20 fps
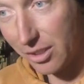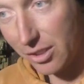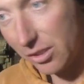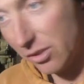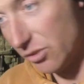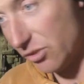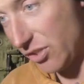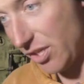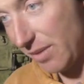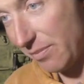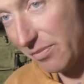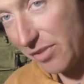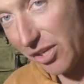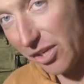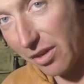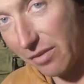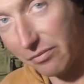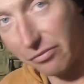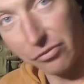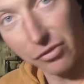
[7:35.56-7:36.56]
Same thing
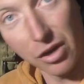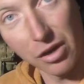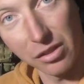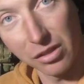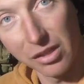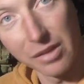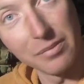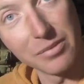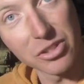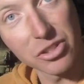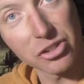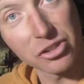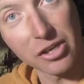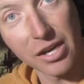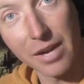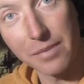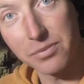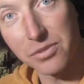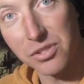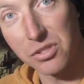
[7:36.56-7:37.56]
up front, limit
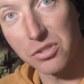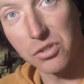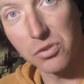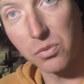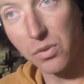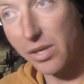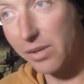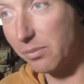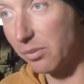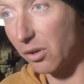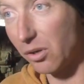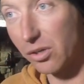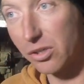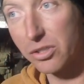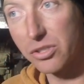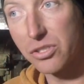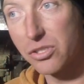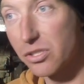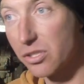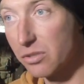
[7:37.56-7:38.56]
straps and sway
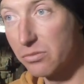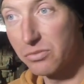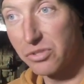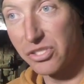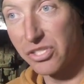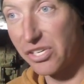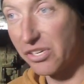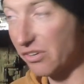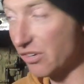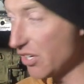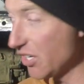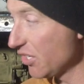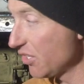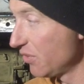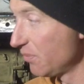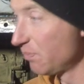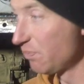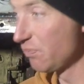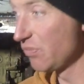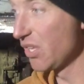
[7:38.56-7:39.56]
bars, steering,
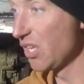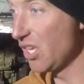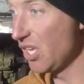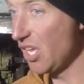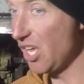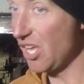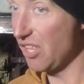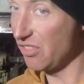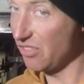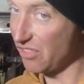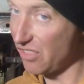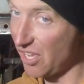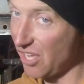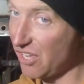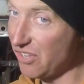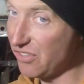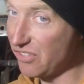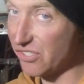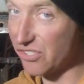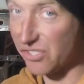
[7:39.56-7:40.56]
and
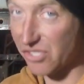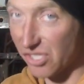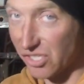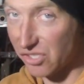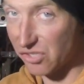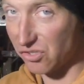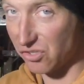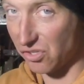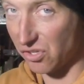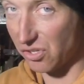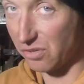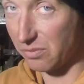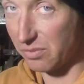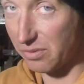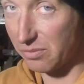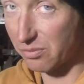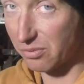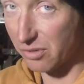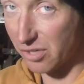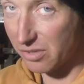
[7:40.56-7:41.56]
then this thing's going to be
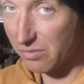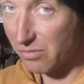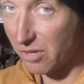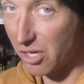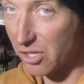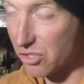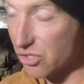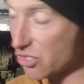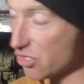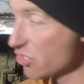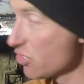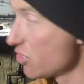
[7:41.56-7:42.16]
pretty much